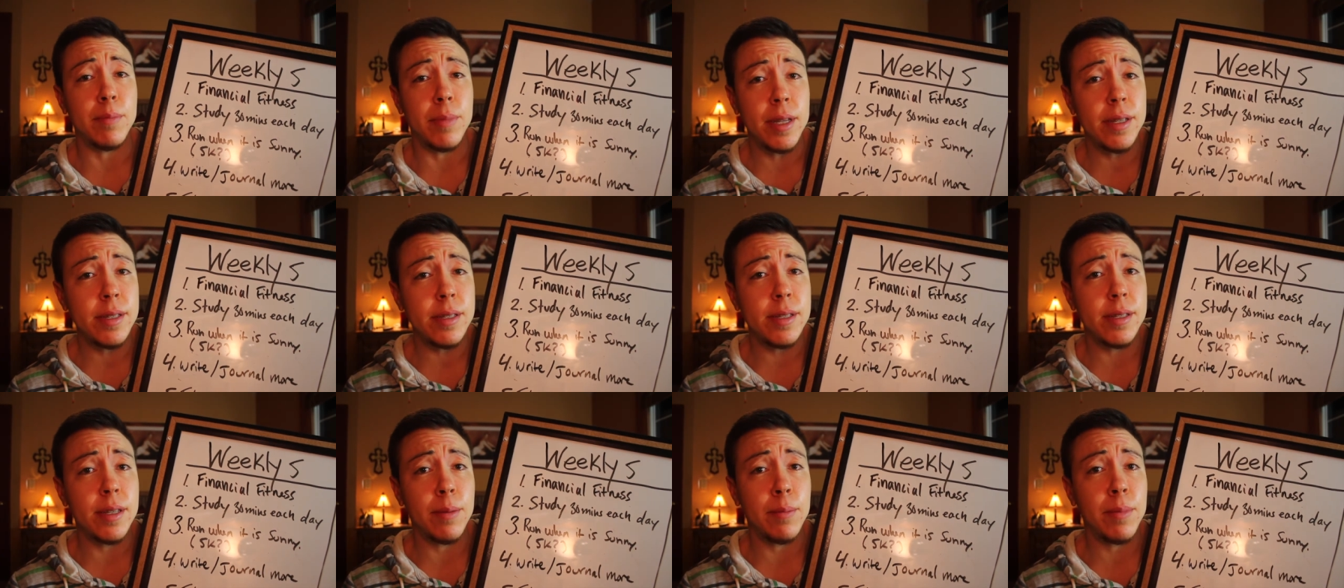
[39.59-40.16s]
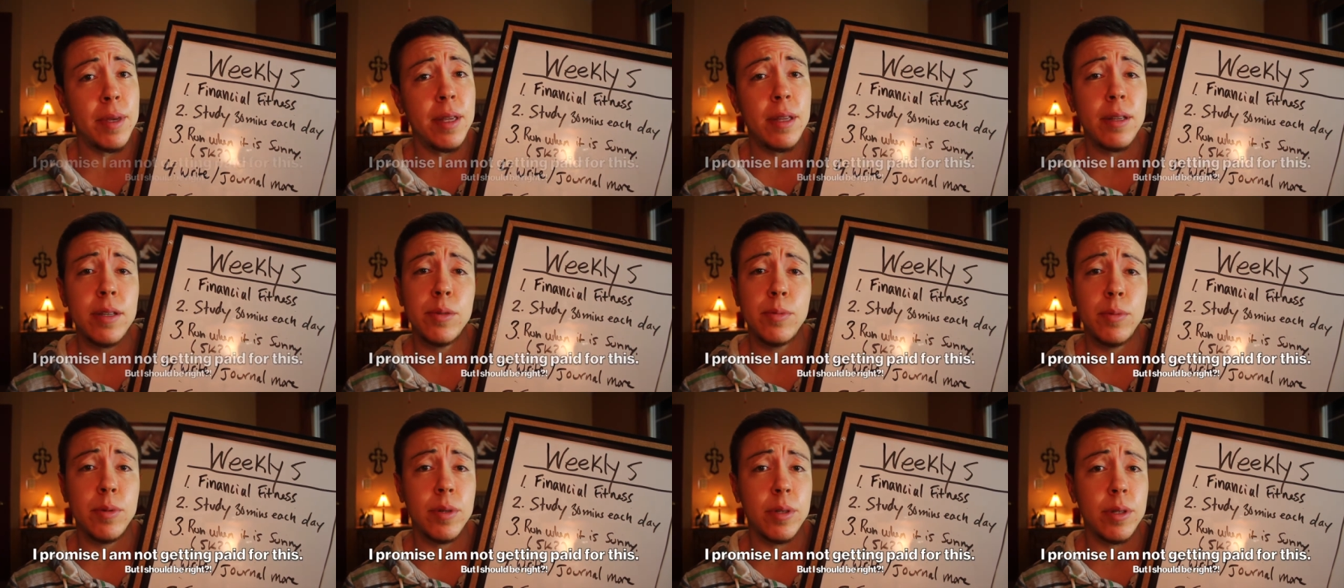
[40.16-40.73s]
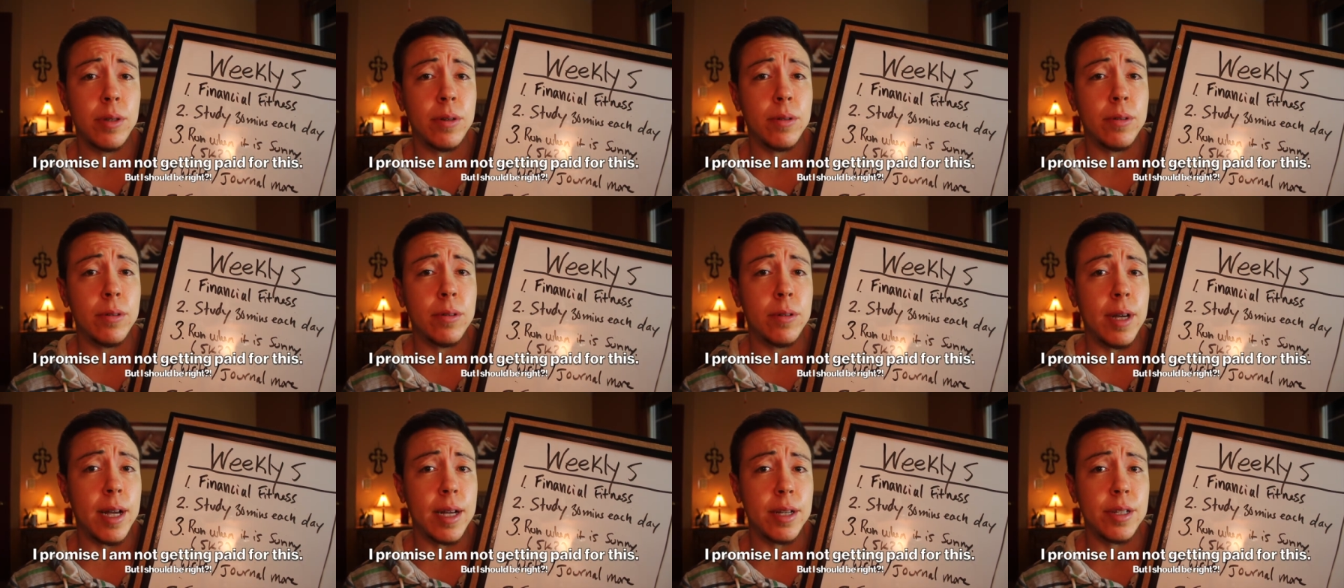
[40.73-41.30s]
Mint. Mint is really
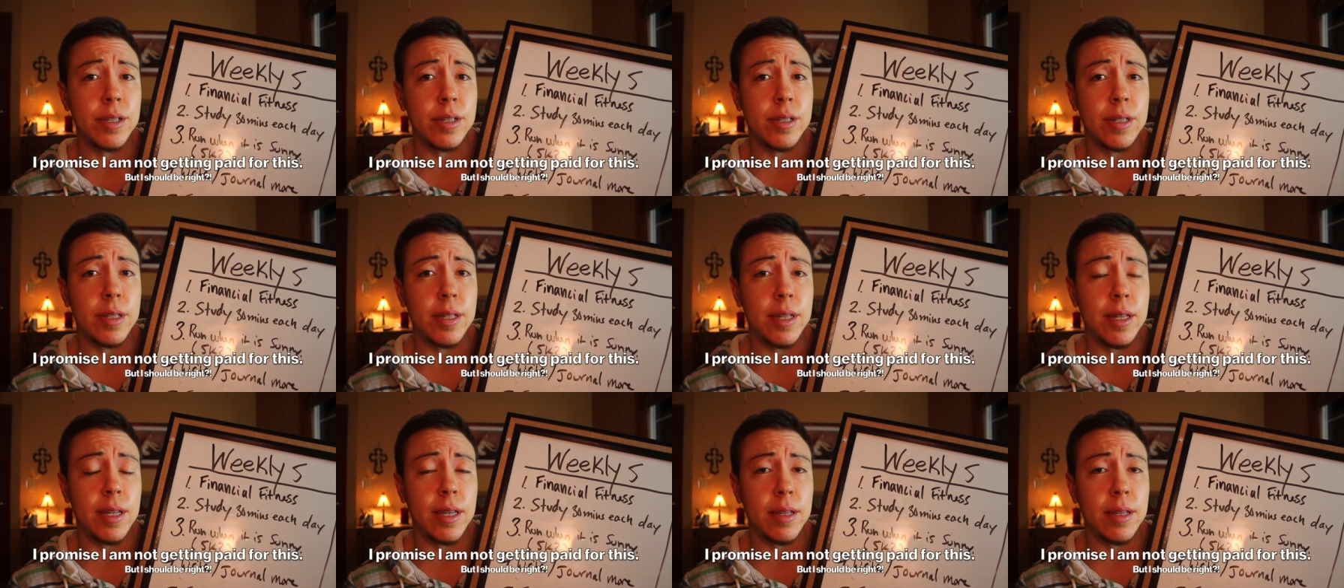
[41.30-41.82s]
cool actually.